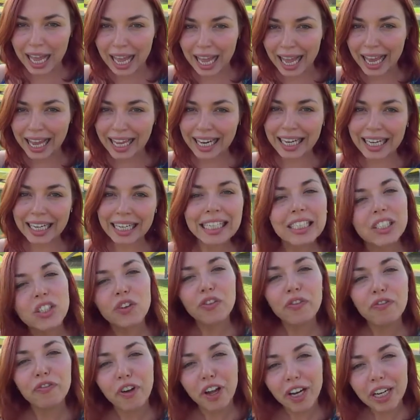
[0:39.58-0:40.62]
And little
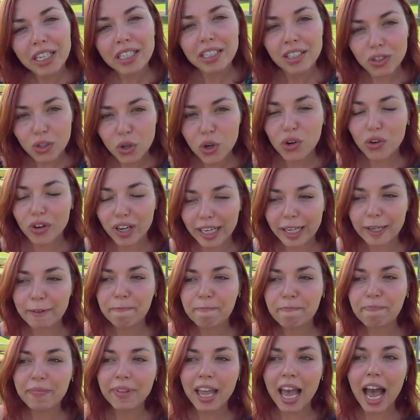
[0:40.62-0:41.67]
funny story,
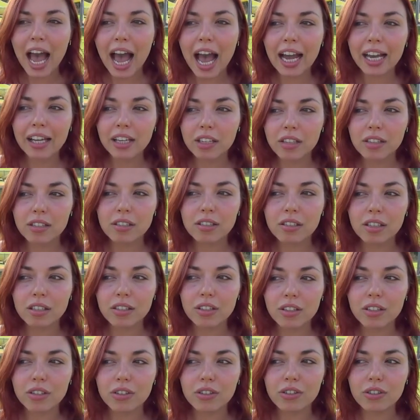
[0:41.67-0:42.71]
I used to
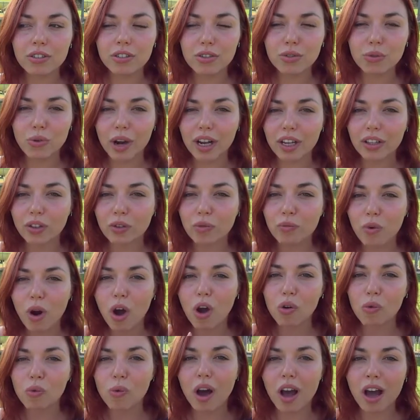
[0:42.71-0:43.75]
use quite the
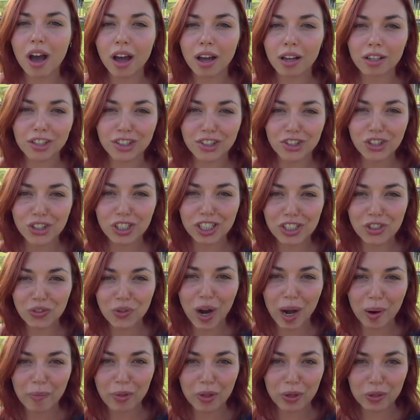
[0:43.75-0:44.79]
wrong words to
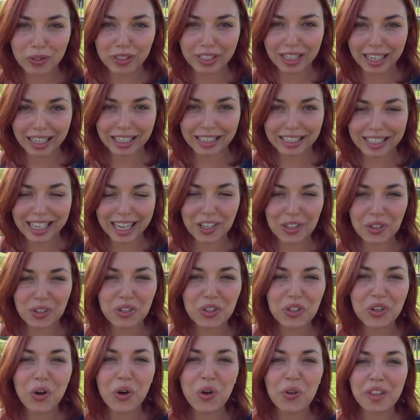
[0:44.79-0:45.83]
describe those things. I used to
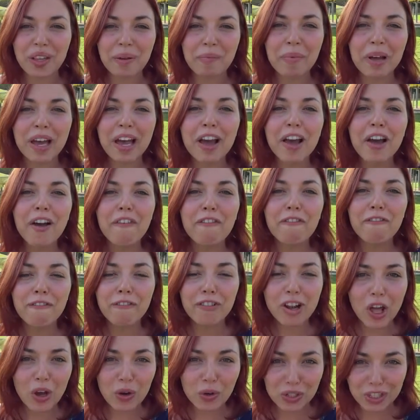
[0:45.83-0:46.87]
call them
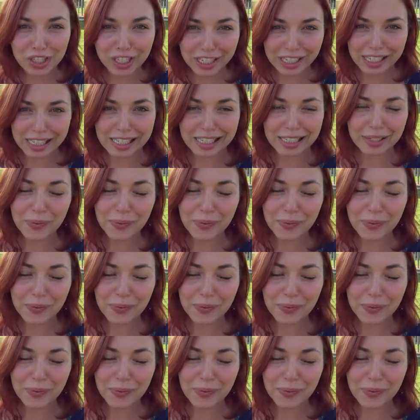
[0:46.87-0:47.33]
floaters.